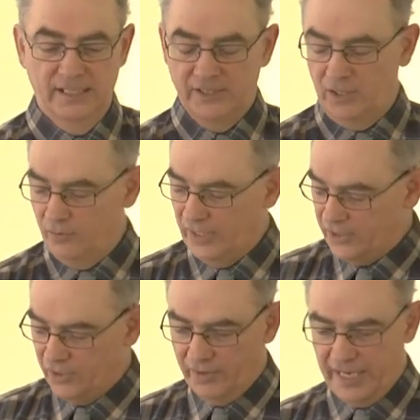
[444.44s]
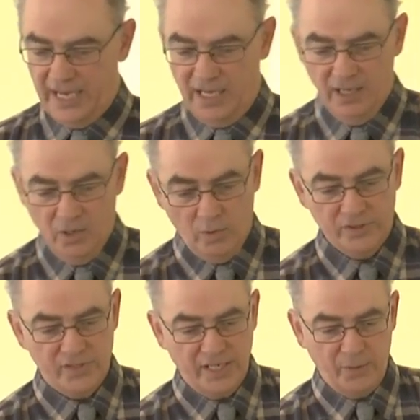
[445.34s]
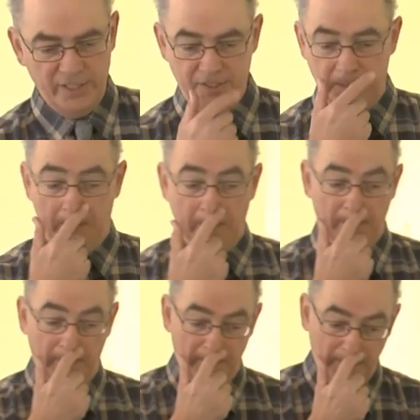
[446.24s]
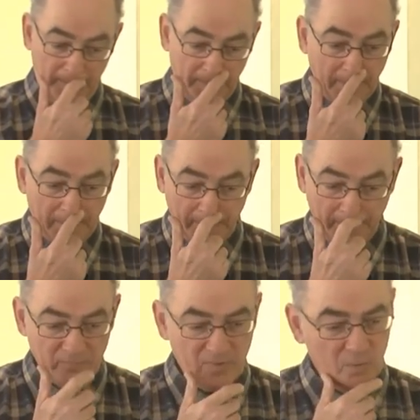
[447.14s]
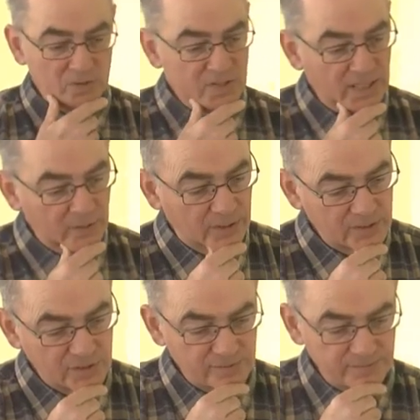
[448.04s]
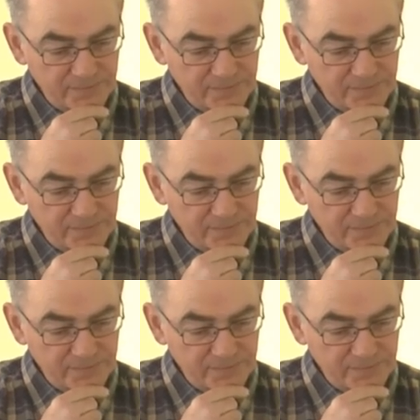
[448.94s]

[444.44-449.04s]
So that's who they are. What's their question? What's their question?